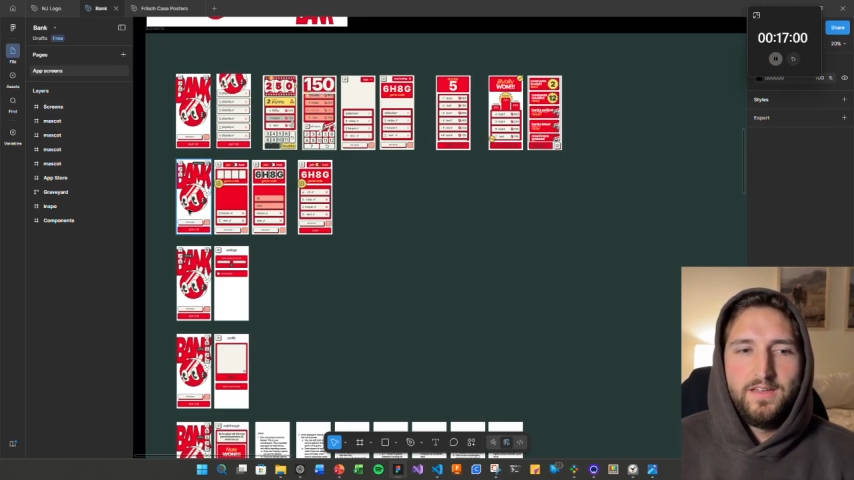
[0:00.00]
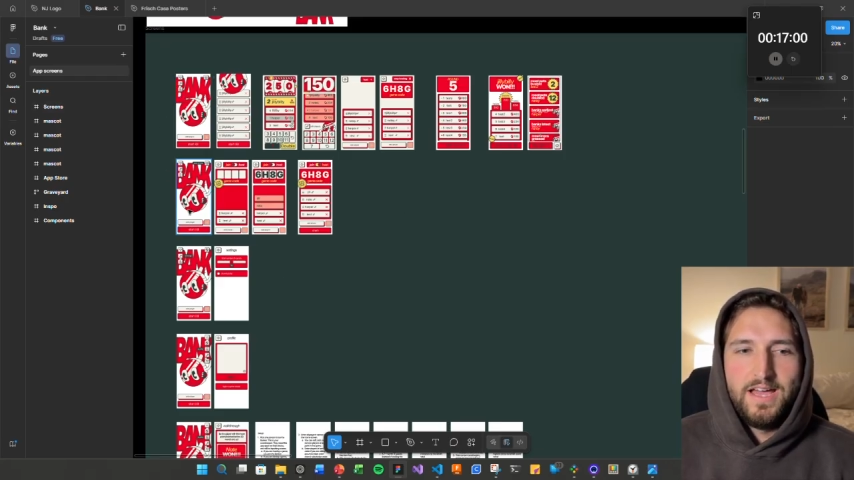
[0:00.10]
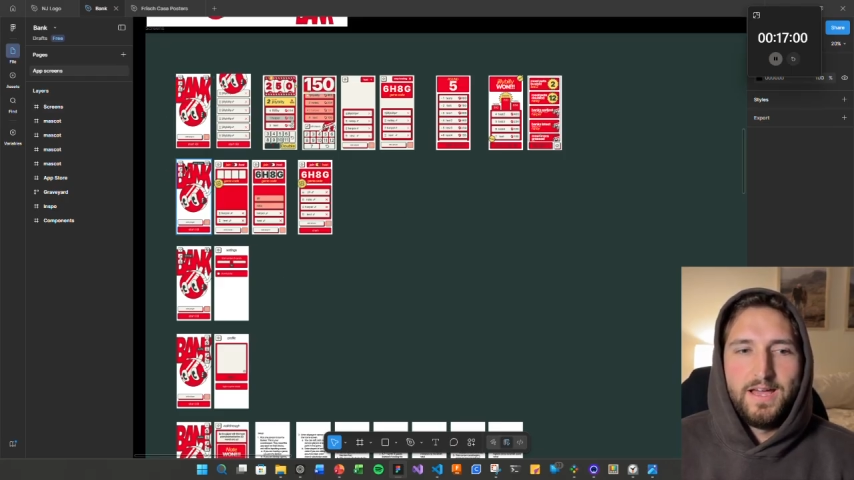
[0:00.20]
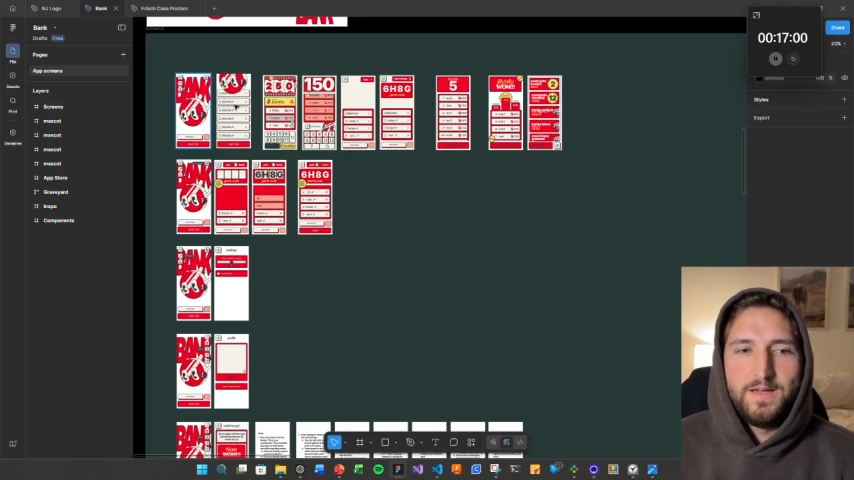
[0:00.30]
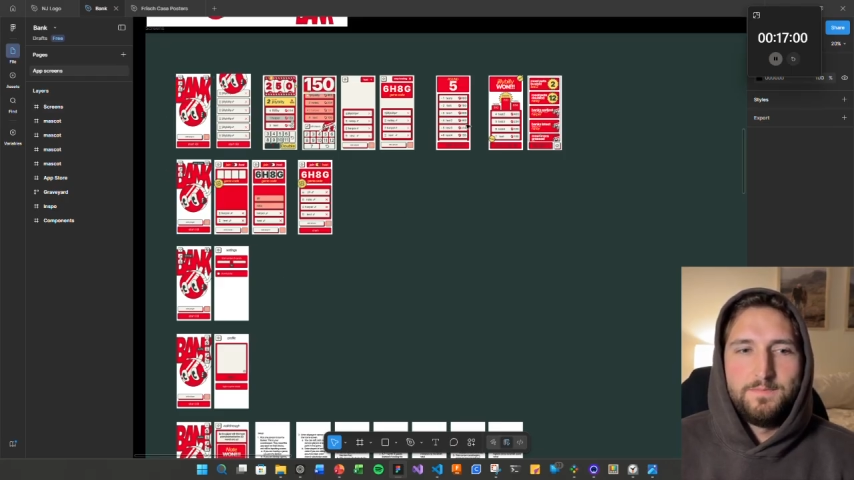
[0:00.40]

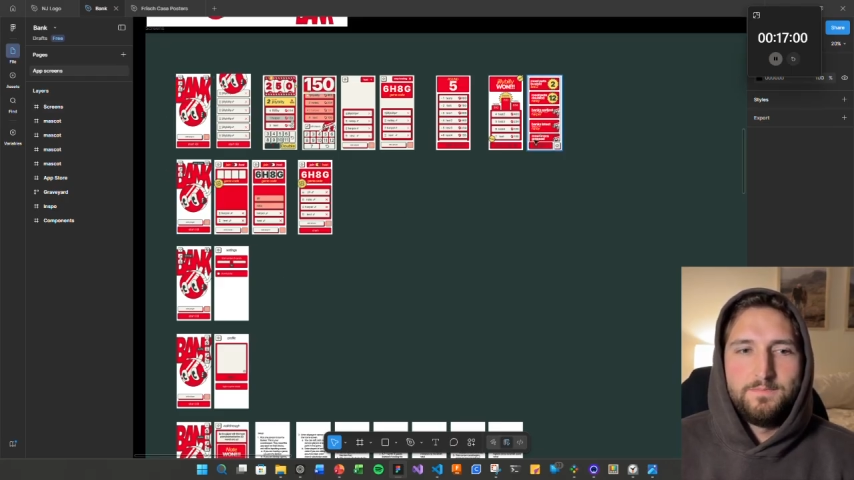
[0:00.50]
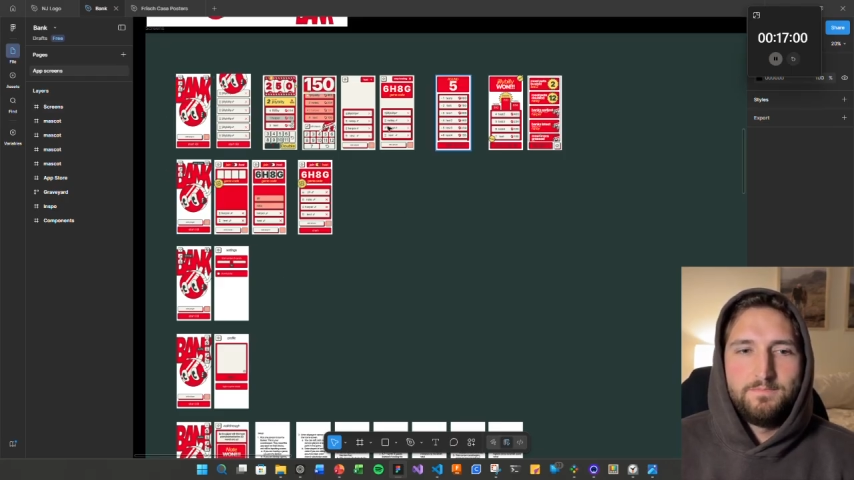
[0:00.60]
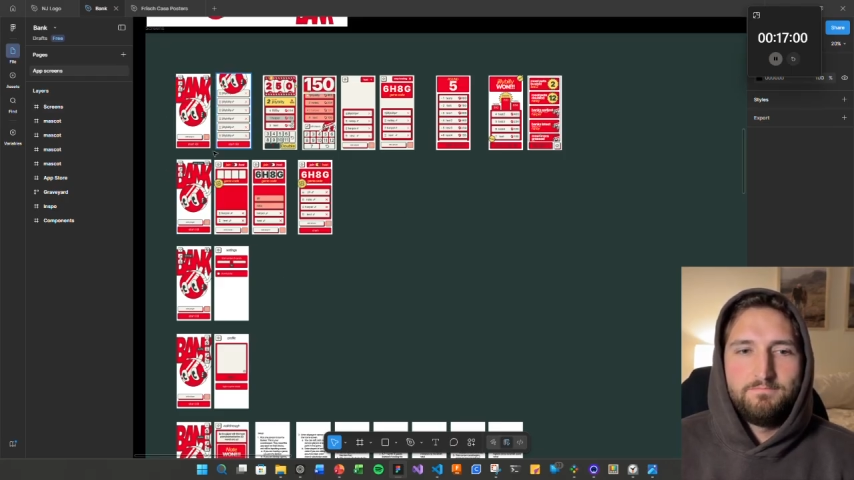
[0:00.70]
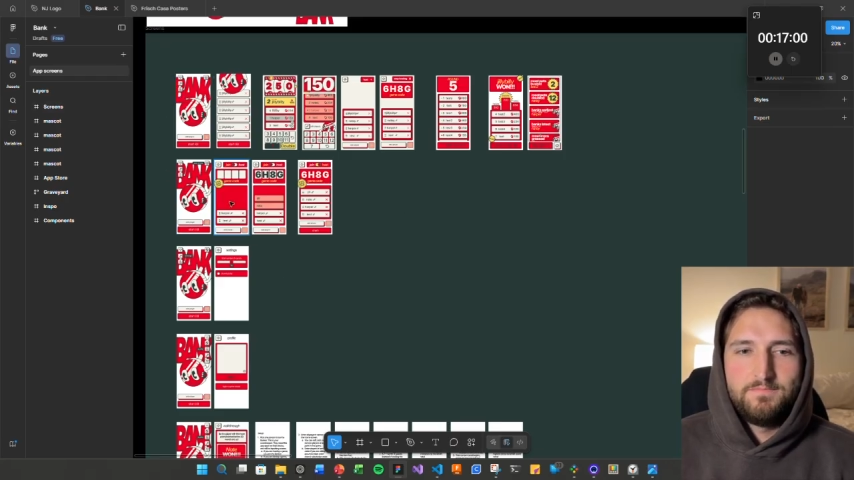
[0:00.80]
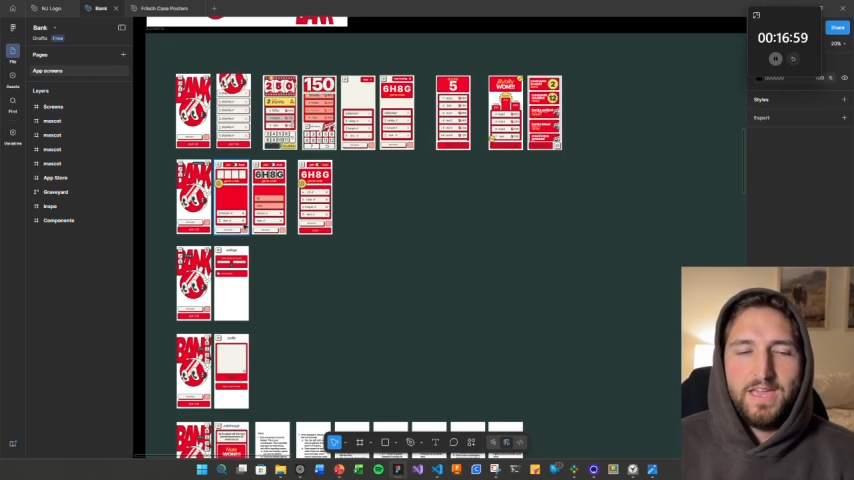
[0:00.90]
of
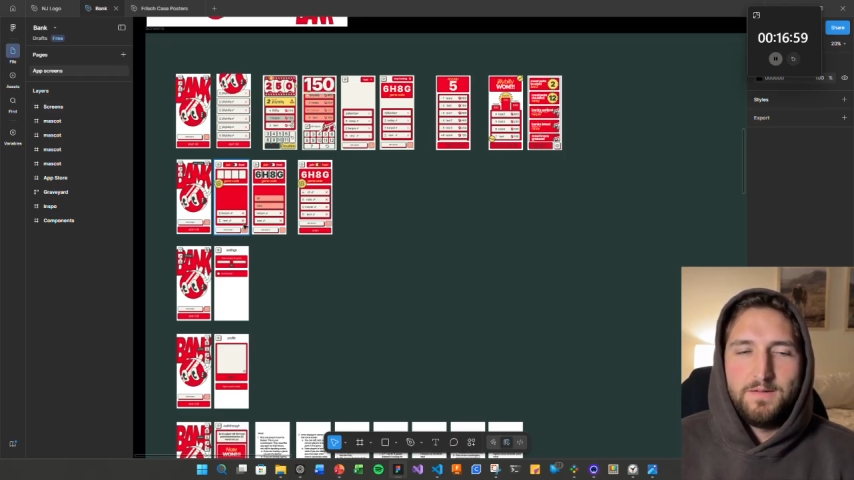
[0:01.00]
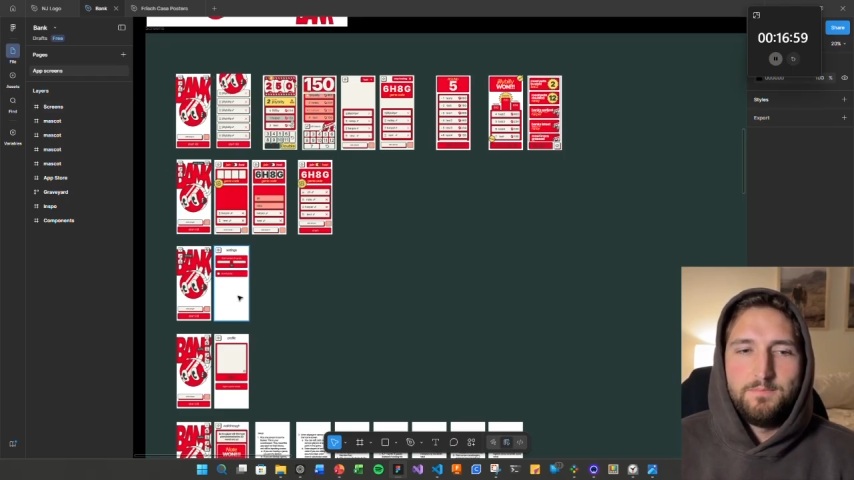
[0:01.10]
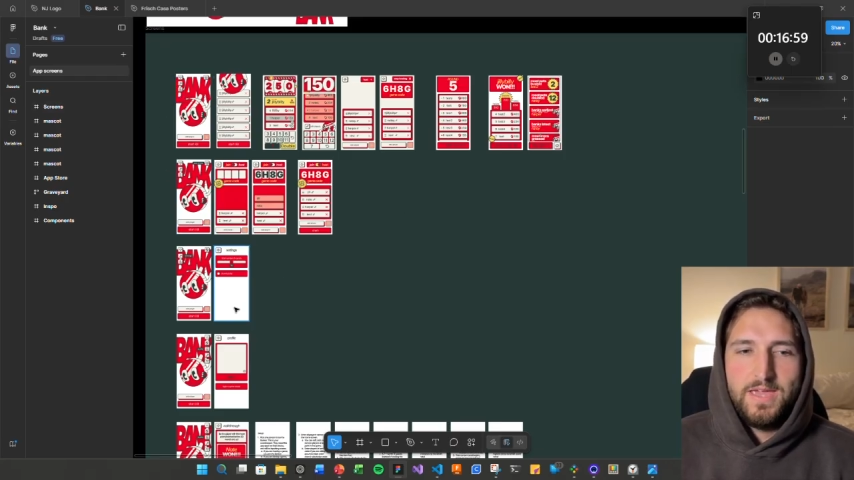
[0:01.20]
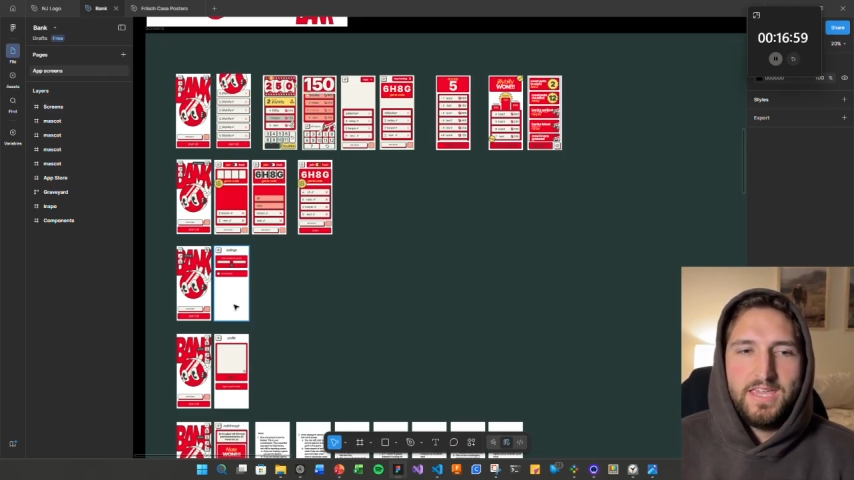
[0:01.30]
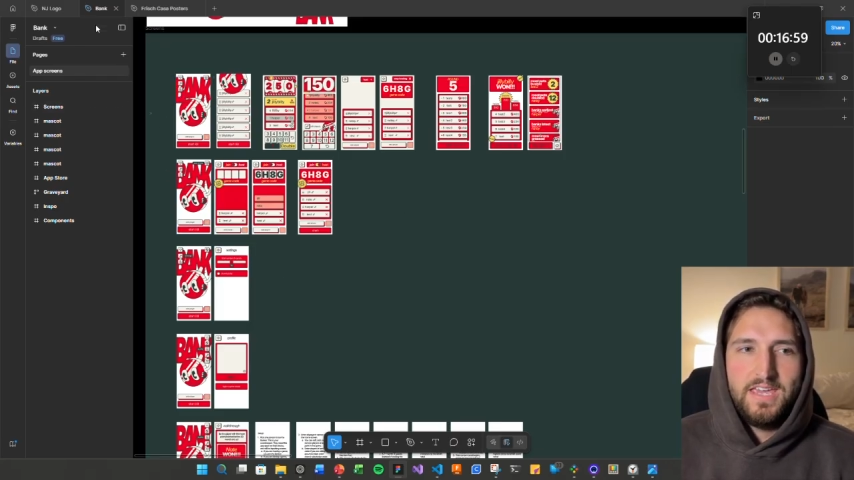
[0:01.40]
yeah,
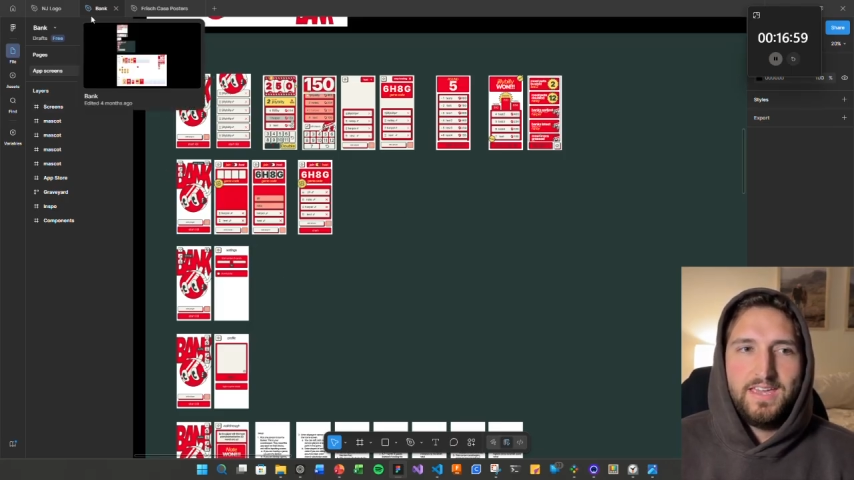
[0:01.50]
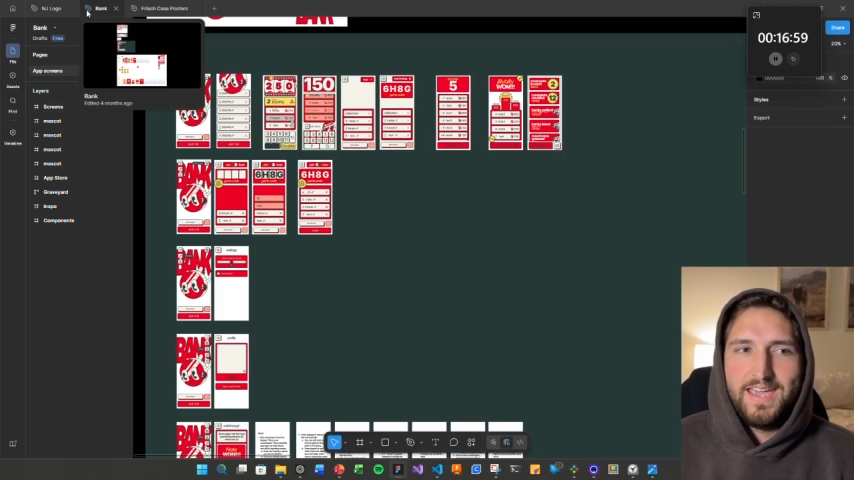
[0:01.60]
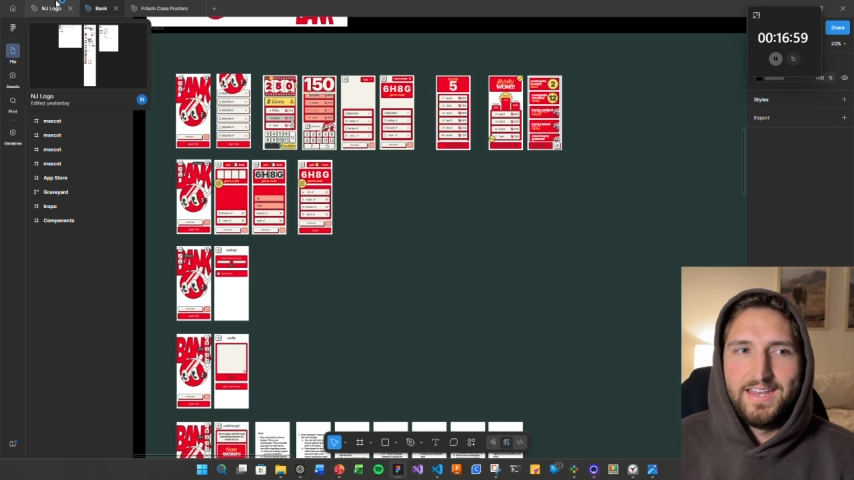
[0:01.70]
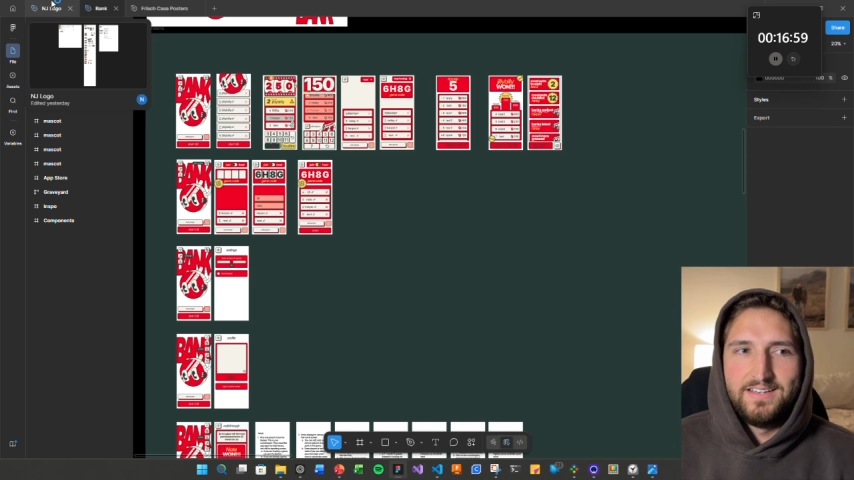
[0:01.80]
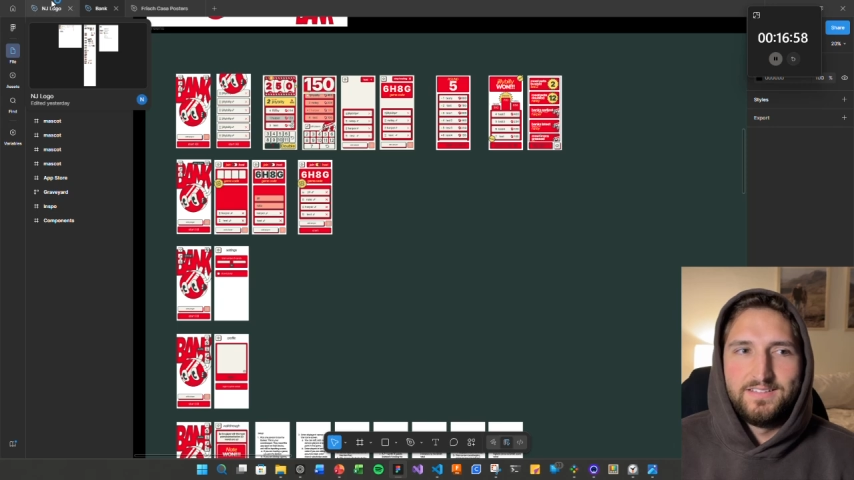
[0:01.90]
make
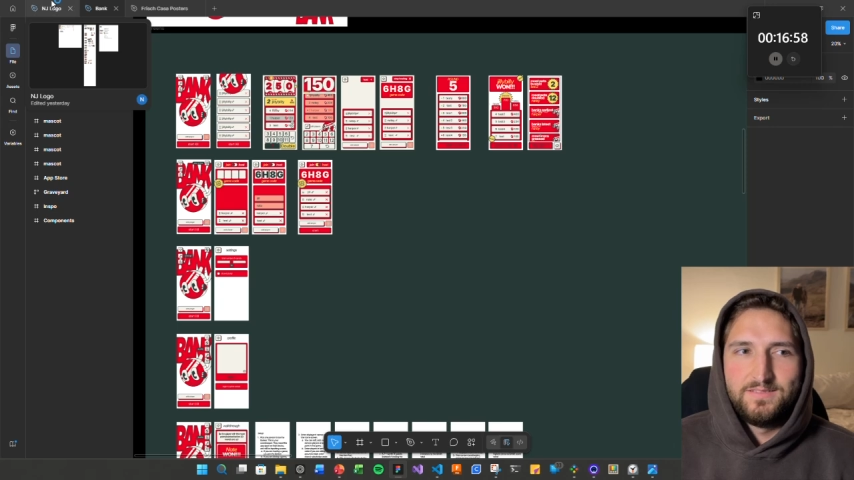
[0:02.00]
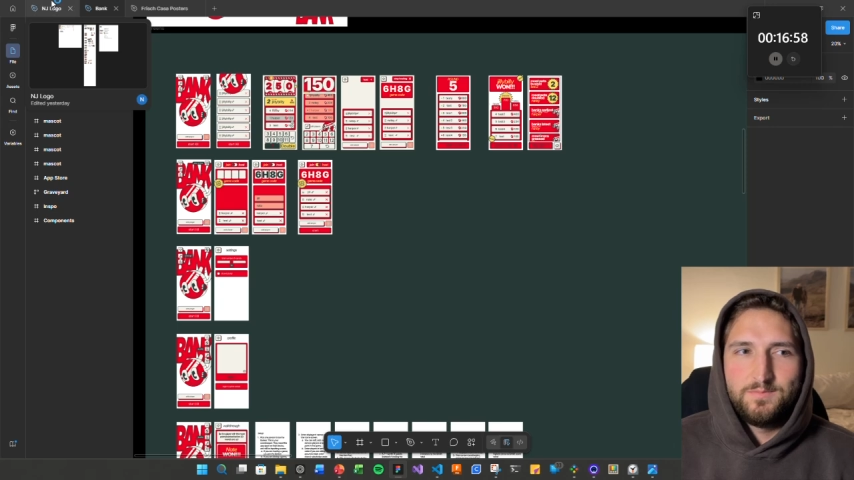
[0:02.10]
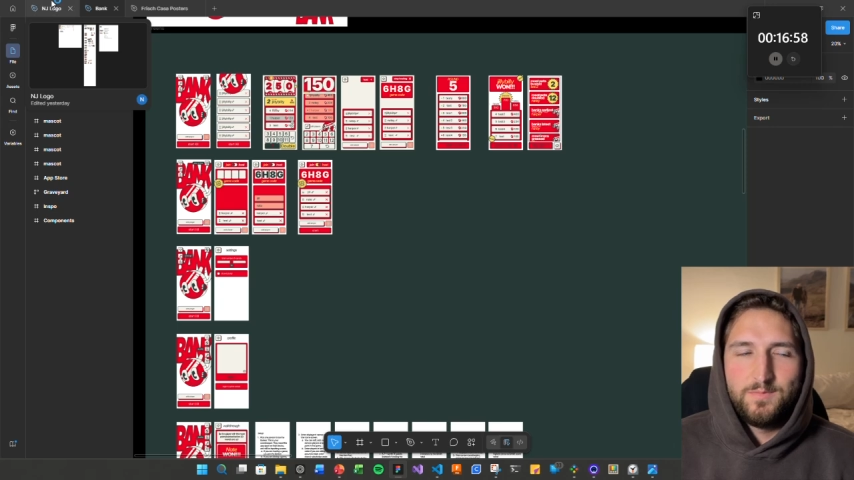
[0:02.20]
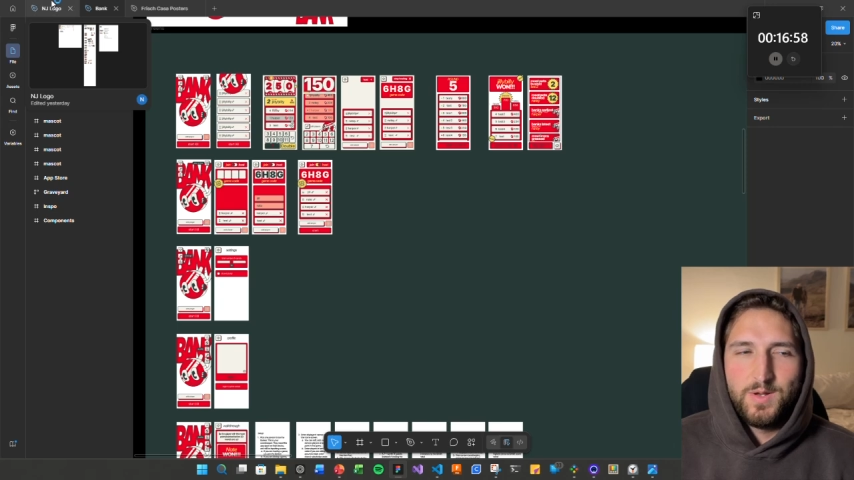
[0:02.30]
it and